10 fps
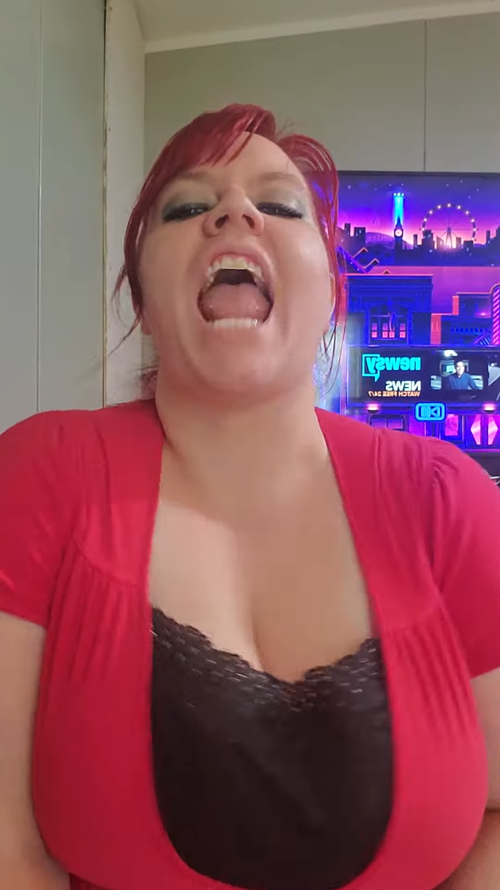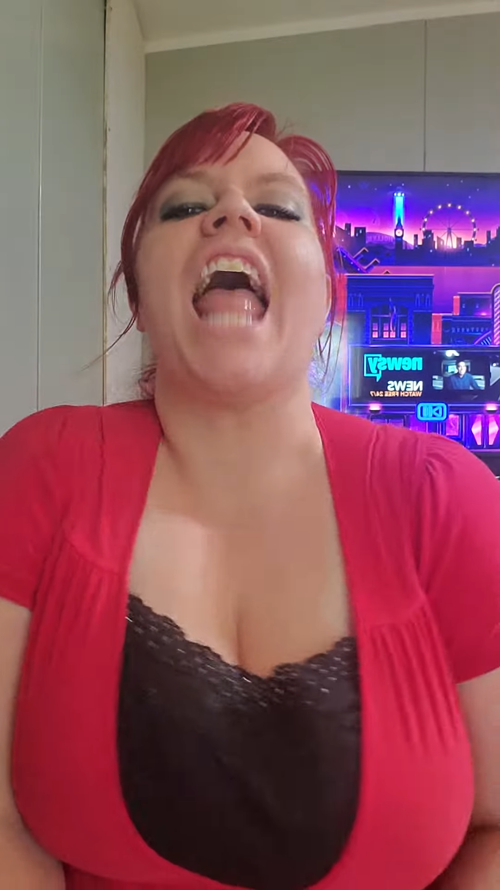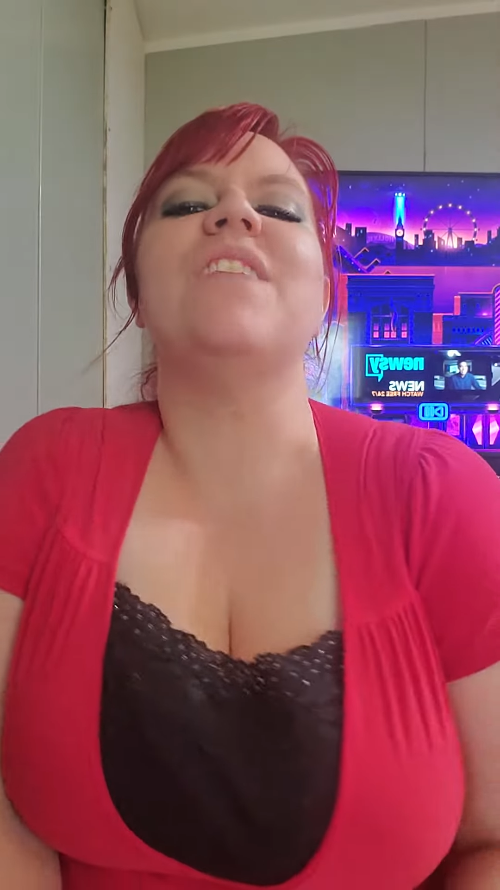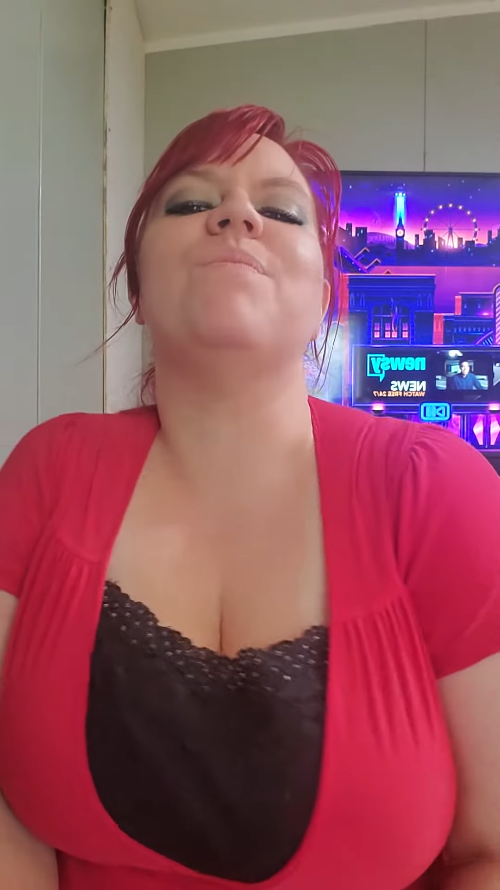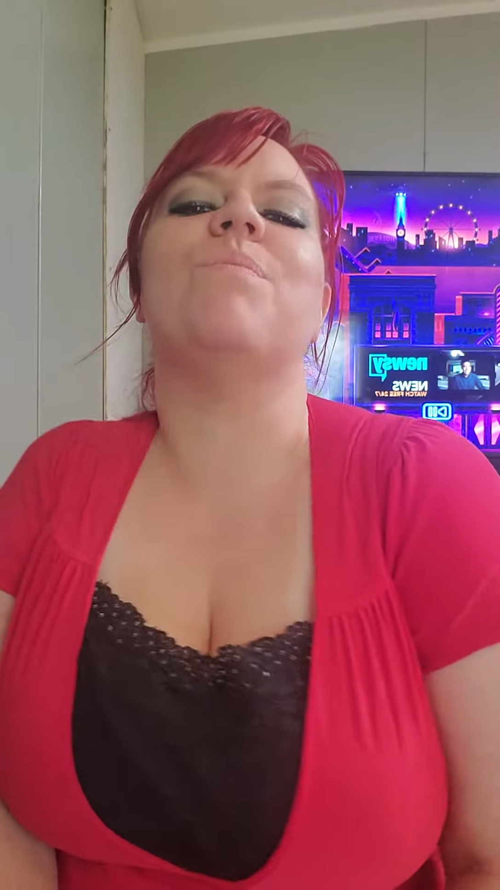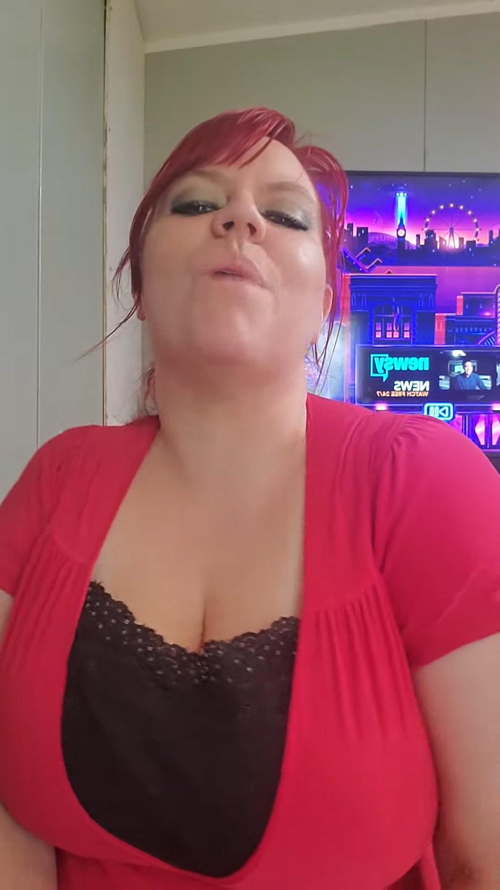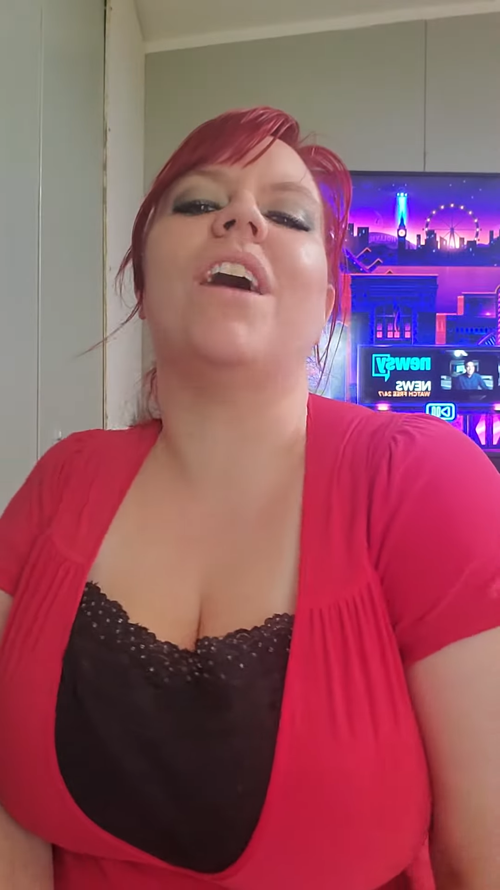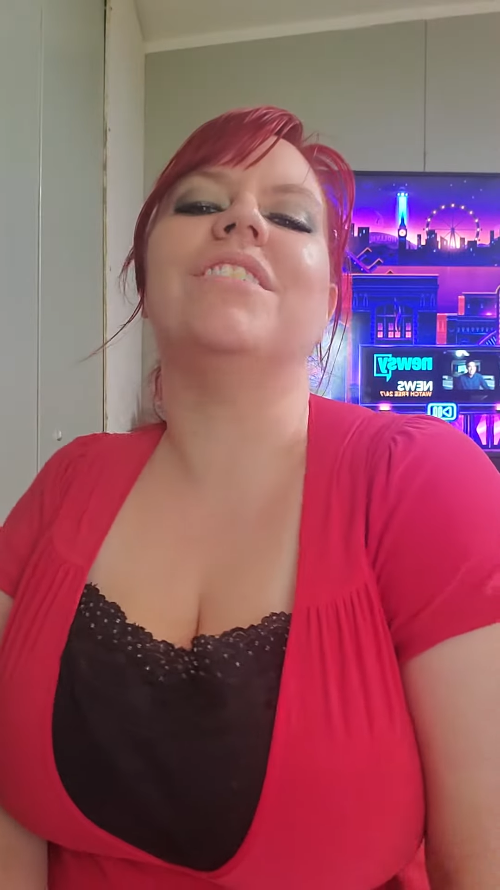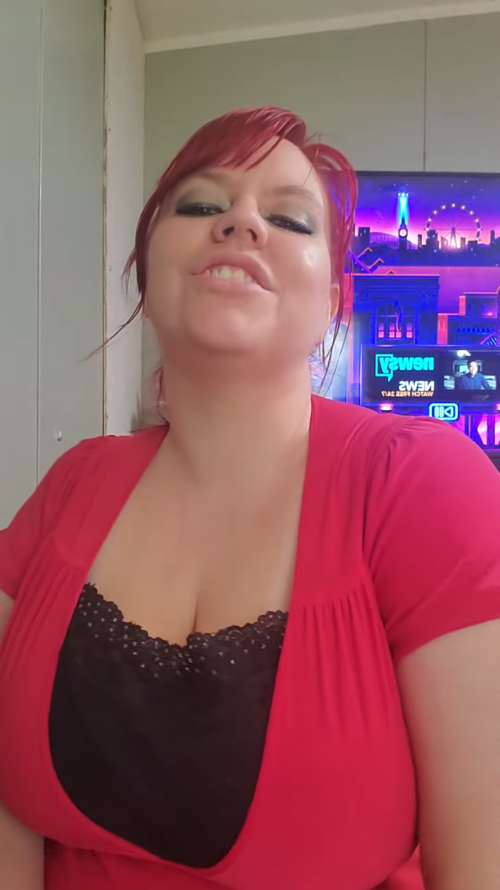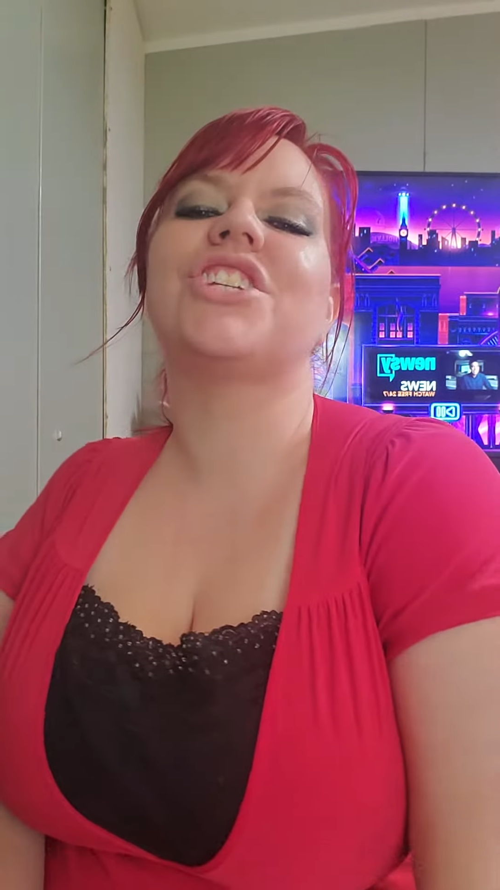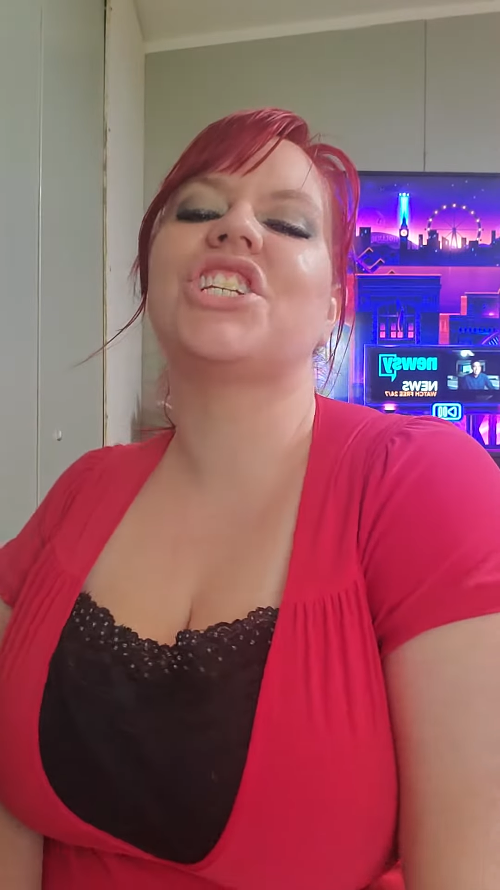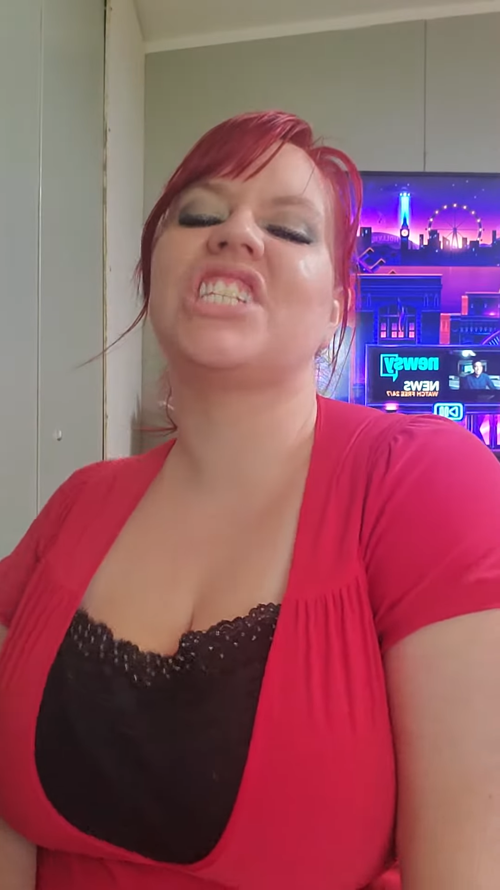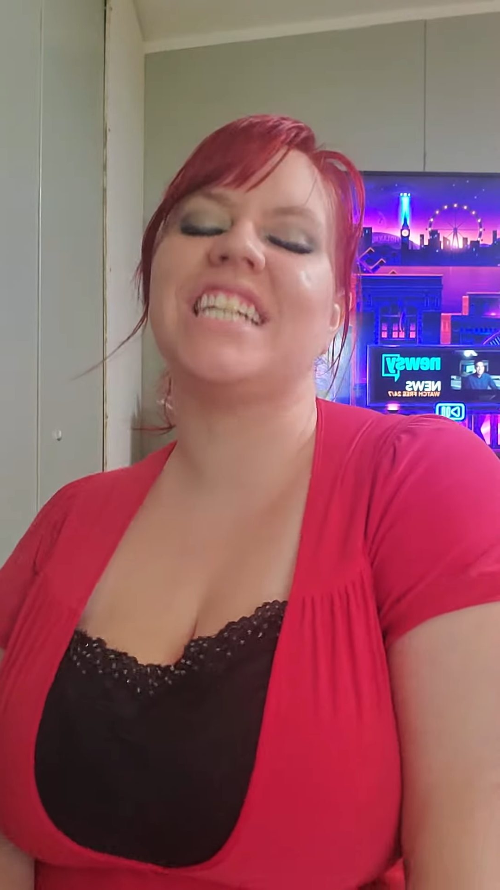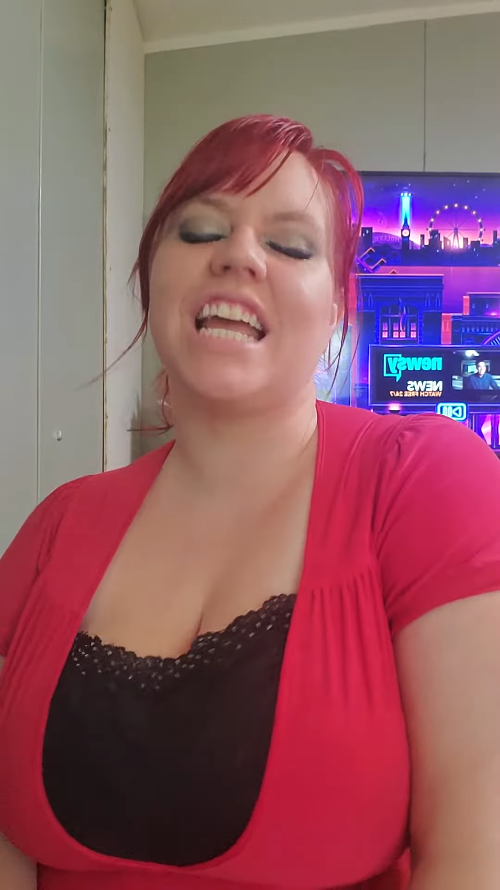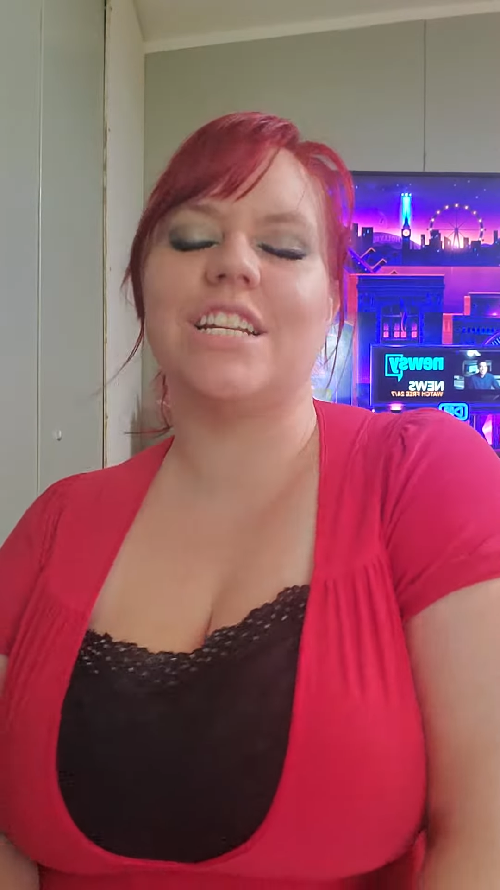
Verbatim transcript: and munched